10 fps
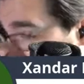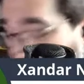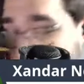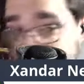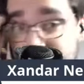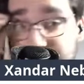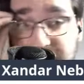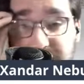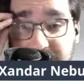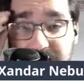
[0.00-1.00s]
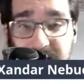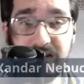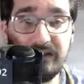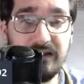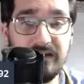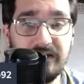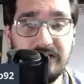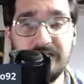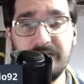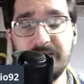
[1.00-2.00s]
Even that,
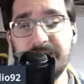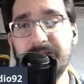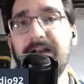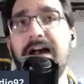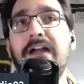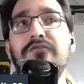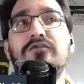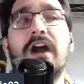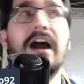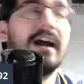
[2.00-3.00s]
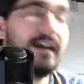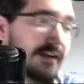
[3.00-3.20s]
I'm not